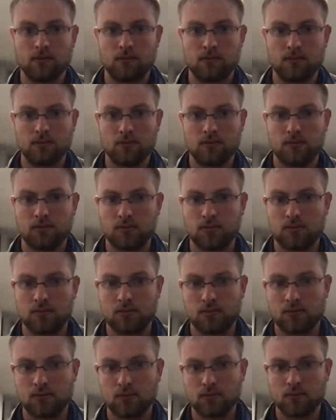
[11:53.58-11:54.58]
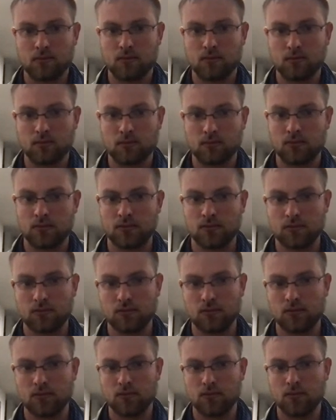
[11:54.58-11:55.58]

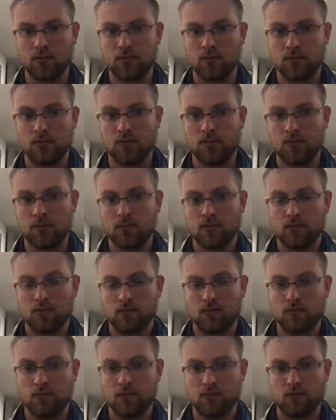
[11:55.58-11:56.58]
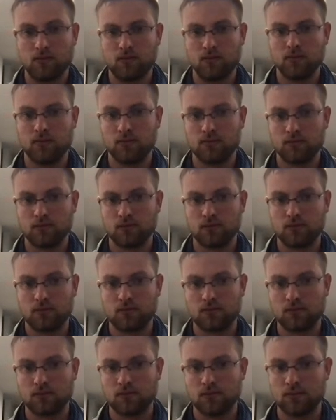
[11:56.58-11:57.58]

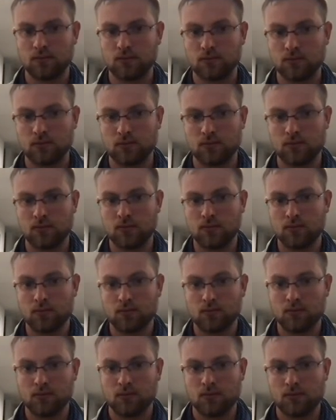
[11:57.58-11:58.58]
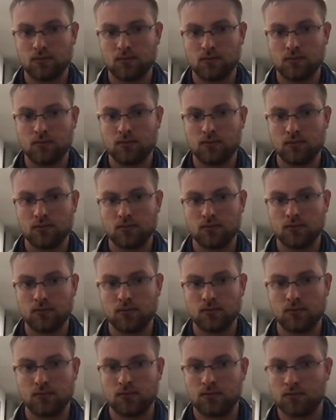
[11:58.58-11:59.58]

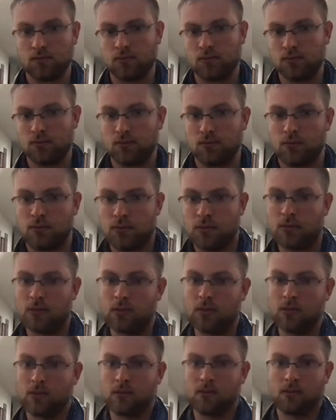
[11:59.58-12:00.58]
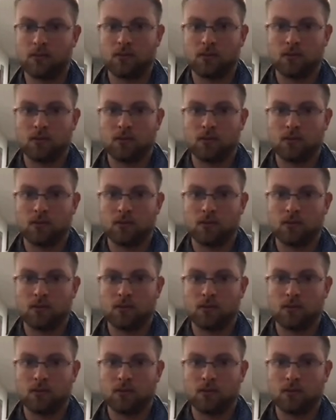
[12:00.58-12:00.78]
(not speaking)